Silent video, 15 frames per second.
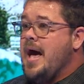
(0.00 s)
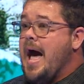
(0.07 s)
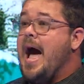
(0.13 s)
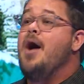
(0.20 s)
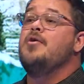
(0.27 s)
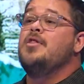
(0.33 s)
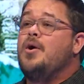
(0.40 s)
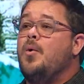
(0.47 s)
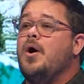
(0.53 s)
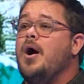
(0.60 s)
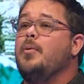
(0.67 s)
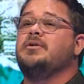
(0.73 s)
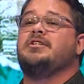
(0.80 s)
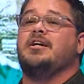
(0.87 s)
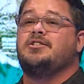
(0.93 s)
How in the
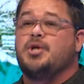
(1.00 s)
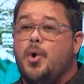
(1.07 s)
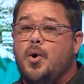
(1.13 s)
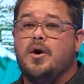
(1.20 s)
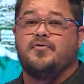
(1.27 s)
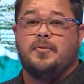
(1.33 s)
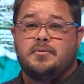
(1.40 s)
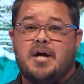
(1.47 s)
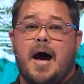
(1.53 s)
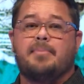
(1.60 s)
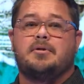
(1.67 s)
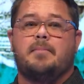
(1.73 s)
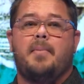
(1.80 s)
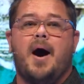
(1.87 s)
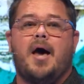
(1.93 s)
world was it torn from
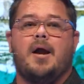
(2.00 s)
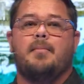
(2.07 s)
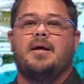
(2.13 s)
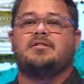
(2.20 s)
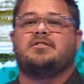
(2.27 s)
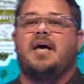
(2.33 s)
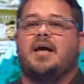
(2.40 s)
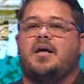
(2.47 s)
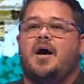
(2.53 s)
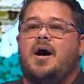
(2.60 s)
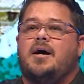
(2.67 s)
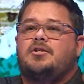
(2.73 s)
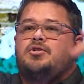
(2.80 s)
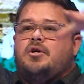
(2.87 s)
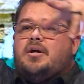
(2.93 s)
top to bottom? It's like
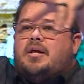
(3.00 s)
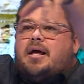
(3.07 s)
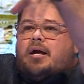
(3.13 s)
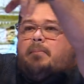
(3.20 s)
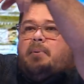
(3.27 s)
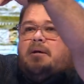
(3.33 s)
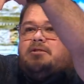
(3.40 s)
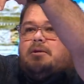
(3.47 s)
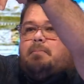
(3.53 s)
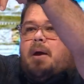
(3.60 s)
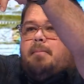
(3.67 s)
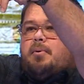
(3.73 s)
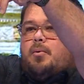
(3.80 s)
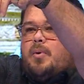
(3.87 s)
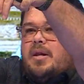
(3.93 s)
God took it like a piece of
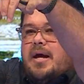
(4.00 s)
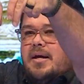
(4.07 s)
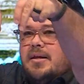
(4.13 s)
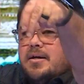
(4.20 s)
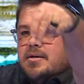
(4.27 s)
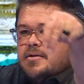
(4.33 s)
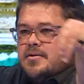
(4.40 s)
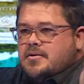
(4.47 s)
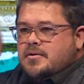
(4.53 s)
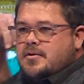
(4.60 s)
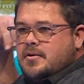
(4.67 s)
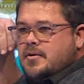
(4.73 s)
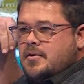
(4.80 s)
paper and went like this.